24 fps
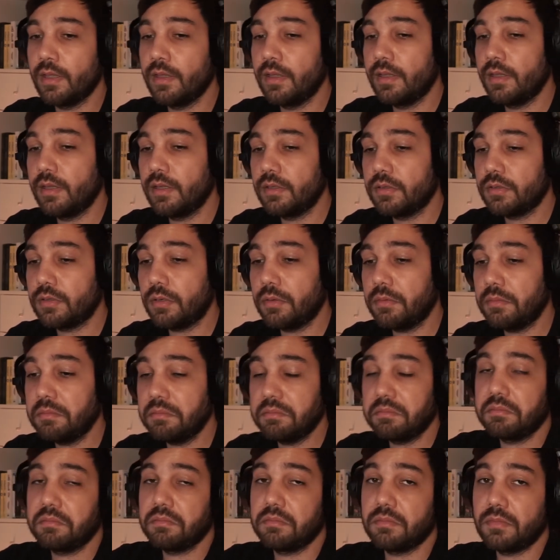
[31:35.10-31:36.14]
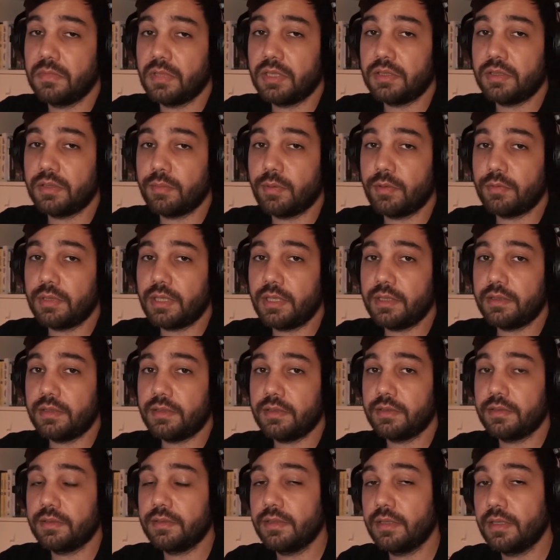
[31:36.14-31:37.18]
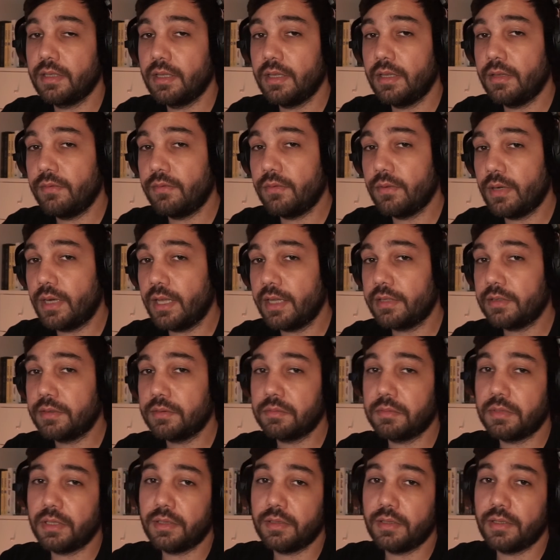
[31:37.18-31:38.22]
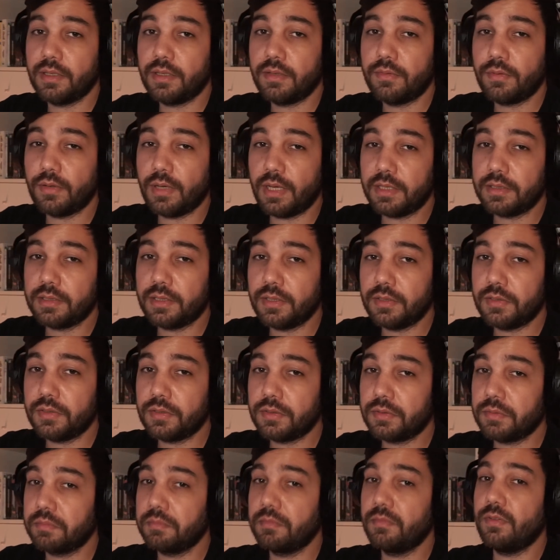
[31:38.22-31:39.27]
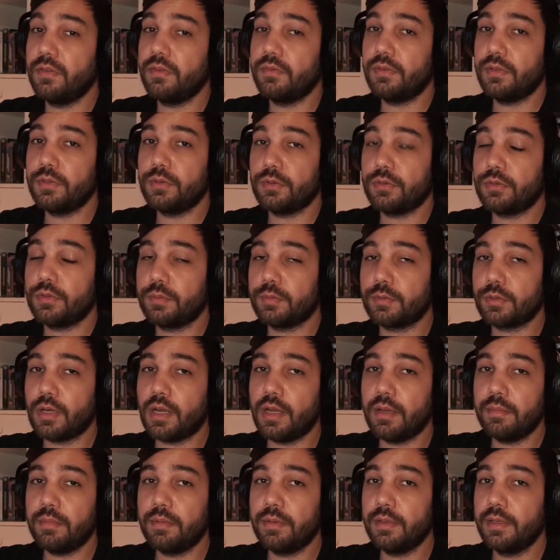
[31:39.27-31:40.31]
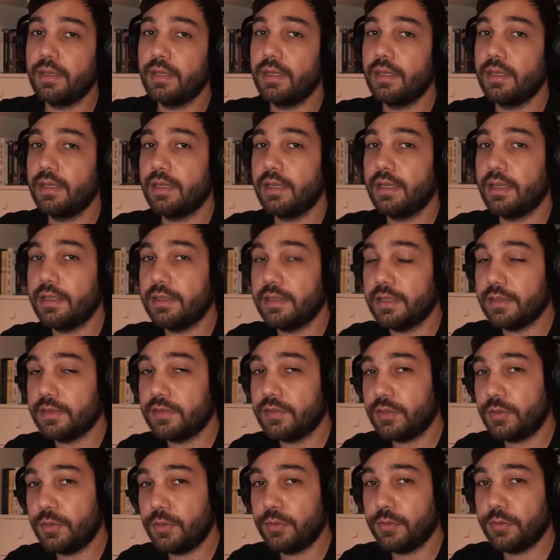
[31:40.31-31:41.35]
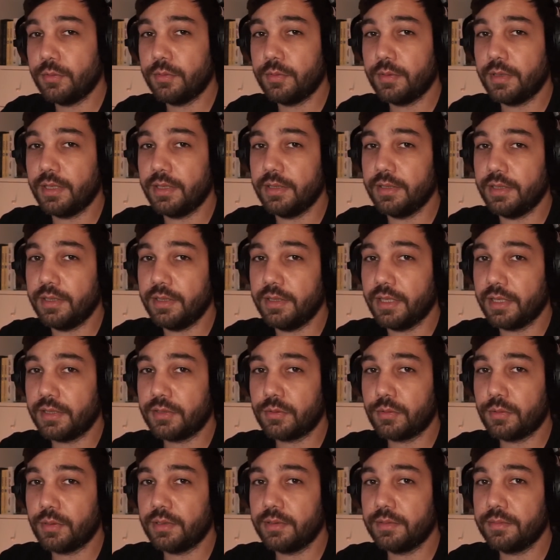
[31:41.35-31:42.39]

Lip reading: So that's about it. If you like this, feel free to subscribe, and I'll see you in the next one.